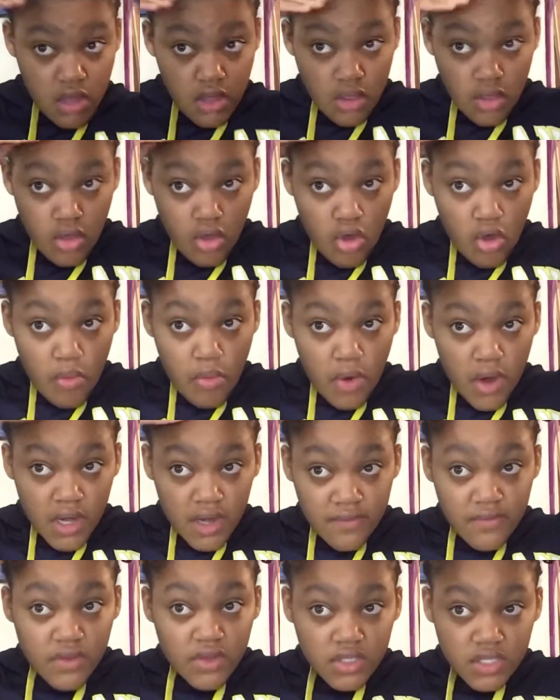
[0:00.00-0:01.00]
The whole point
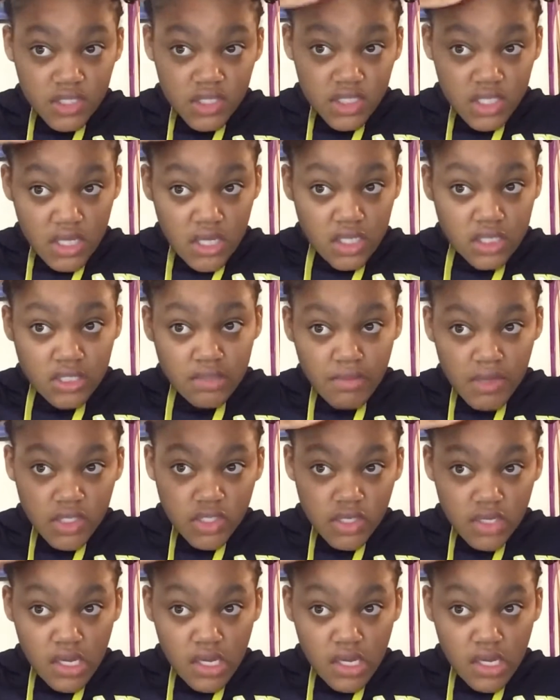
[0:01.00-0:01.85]
of using gel is to make sure